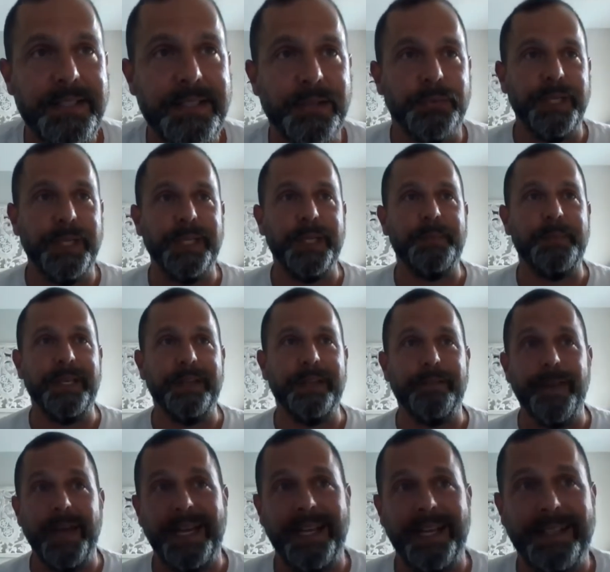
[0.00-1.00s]
to really be
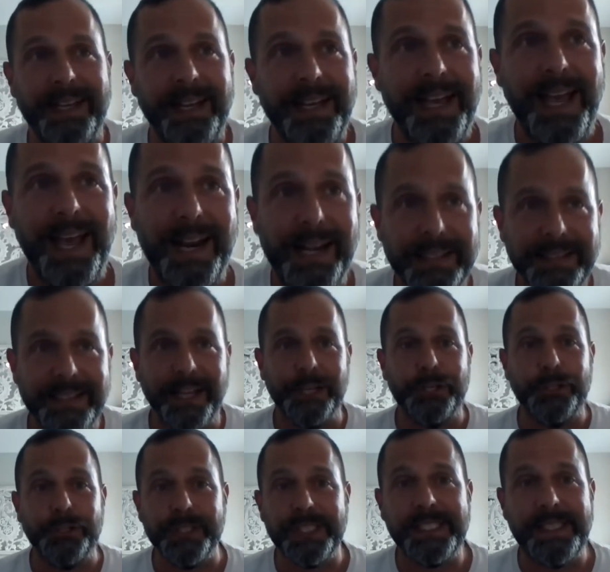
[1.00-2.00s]
fit. And, and I'll tell
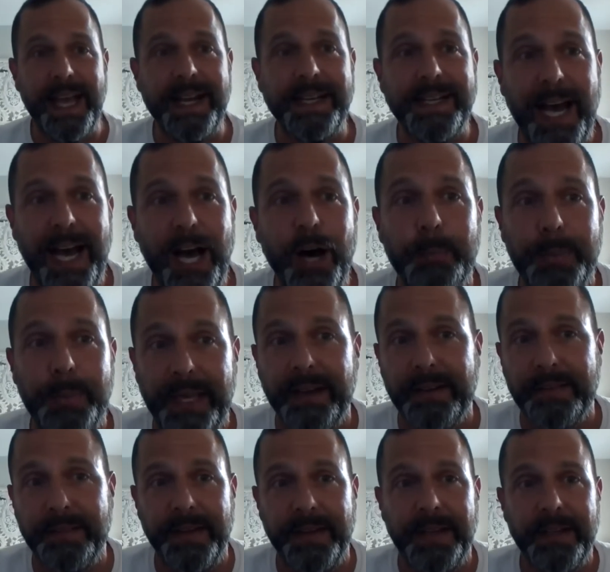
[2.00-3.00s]
you, you stand out
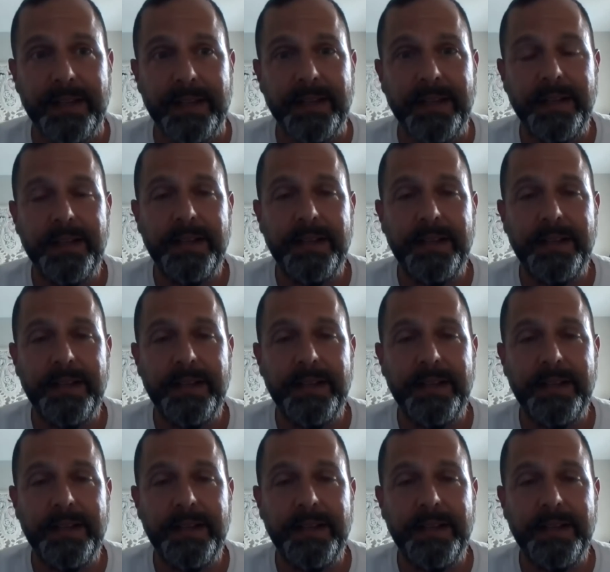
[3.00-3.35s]
being fit.